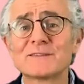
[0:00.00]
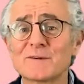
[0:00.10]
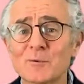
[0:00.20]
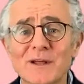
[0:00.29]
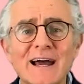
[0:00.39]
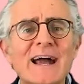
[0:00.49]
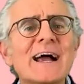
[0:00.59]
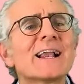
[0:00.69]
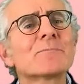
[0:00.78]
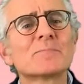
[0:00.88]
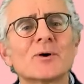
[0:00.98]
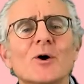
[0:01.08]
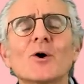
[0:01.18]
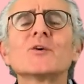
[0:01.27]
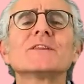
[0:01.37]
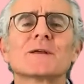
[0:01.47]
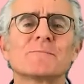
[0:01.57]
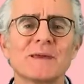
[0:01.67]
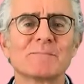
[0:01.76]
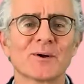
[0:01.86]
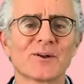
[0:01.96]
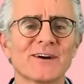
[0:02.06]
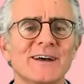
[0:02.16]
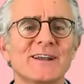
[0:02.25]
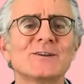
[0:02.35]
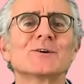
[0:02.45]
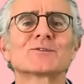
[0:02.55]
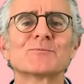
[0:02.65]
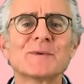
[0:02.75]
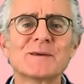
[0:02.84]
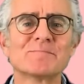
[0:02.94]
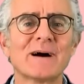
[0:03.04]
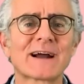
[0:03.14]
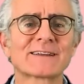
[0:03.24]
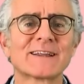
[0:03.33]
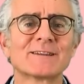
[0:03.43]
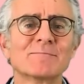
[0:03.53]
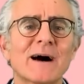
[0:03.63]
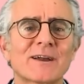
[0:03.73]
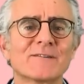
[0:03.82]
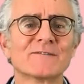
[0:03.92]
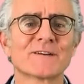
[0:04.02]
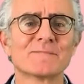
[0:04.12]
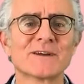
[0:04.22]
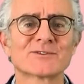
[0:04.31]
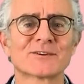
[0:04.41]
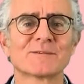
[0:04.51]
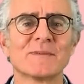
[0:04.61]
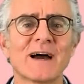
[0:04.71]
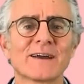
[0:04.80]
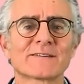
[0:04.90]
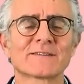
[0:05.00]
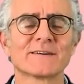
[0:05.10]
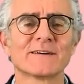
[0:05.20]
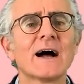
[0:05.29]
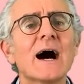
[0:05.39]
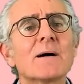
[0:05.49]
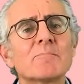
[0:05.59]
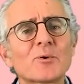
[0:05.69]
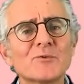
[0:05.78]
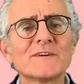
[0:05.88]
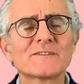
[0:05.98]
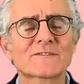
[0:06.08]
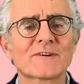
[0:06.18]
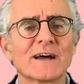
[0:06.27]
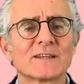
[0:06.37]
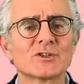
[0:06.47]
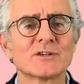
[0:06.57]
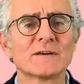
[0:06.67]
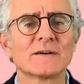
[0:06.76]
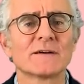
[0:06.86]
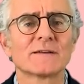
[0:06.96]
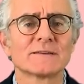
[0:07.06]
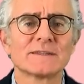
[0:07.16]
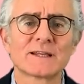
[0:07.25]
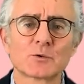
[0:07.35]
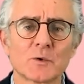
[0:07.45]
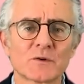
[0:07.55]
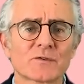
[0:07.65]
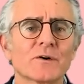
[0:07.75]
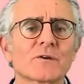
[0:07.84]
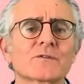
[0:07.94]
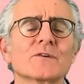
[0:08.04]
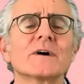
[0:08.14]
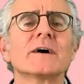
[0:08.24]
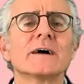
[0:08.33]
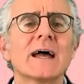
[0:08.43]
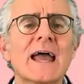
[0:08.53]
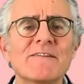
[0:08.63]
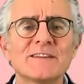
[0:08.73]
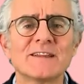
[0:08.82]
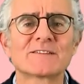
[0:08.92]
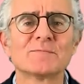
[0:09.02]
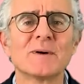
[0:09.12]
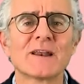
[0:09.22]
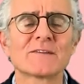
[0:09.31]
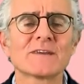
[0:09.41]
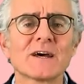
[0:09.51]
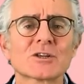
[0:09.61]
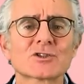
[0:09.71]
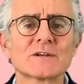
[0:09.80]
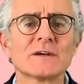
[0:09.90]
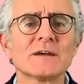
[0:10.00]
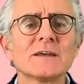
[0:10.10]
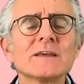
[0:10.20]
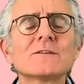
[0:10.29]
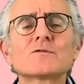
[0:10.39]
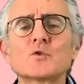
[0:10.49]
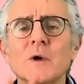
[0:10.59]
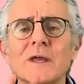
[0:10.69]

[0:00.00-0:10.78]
if you want to help other people not to be impacted by confirmation bias? A proven strategy that was also evidenced by research is to